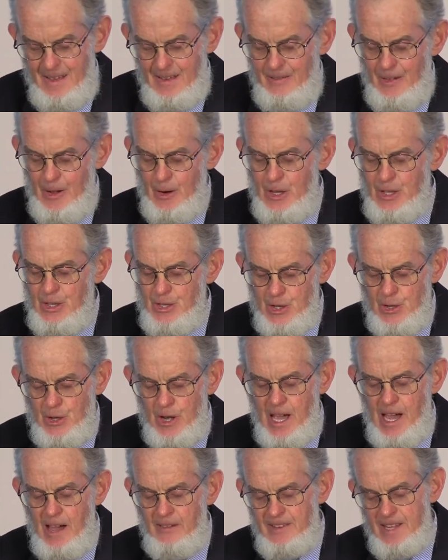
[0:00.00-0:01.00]
Very
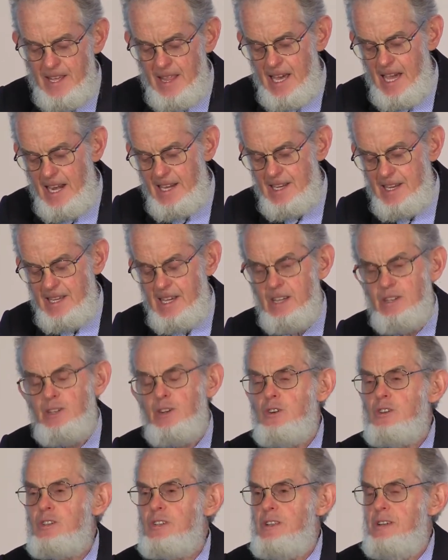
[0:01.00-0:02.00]
soon after that, uh,
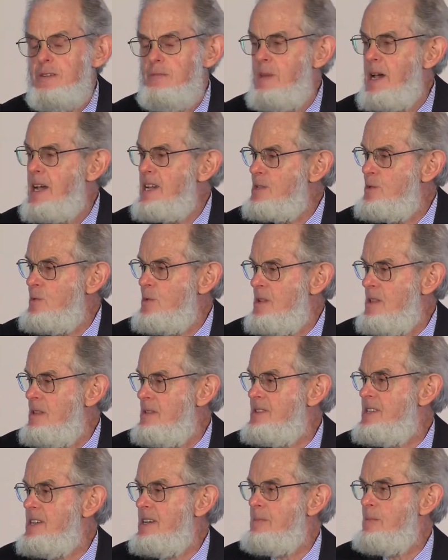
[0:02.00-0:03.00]
Jocelyn Maxwell
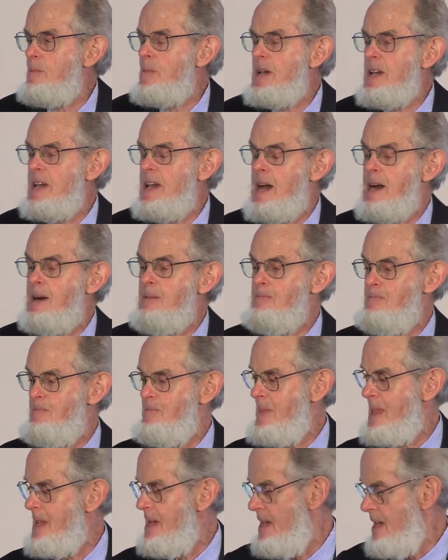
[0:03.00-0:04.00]
sent me uh,
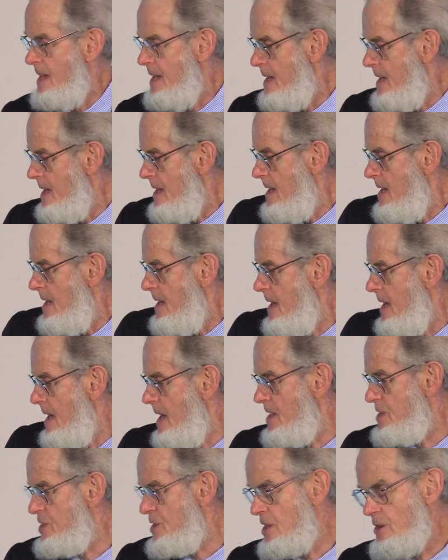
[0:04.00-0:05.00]

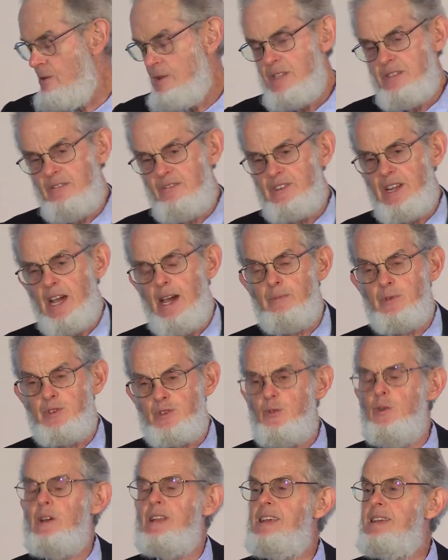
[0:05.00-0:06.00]
a series of tapes,
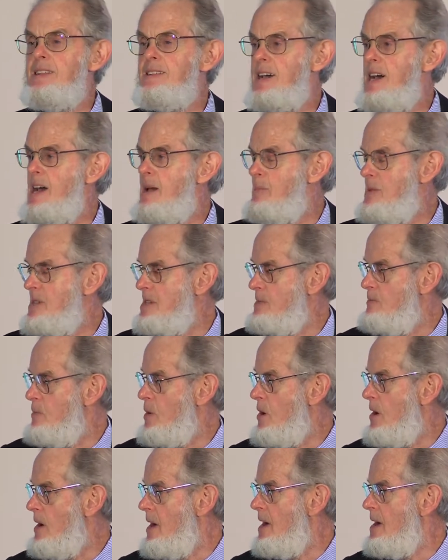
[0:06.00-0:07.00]
twenty tapes,
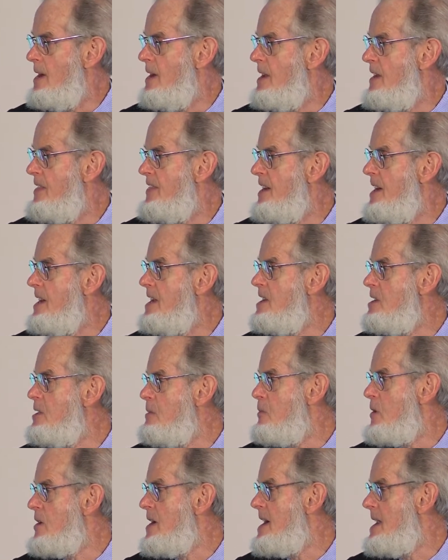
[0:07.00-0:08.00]
by Nathaniel
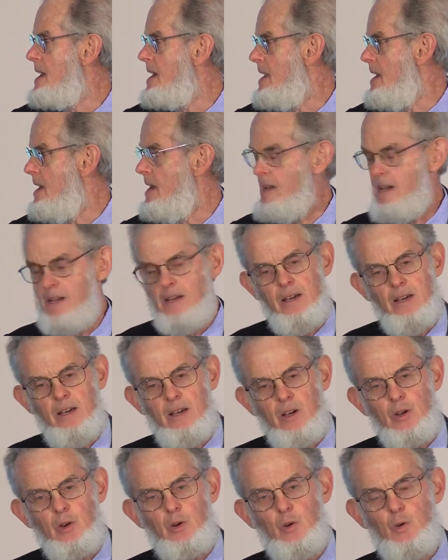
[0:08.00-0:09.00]
Branden,
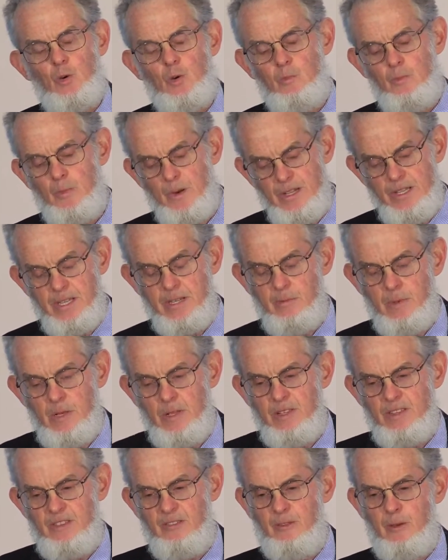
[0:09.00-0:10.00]
called
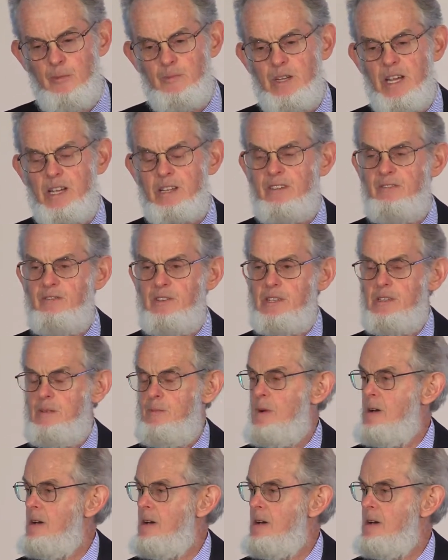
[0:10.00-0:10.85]
Principles of Objectivism.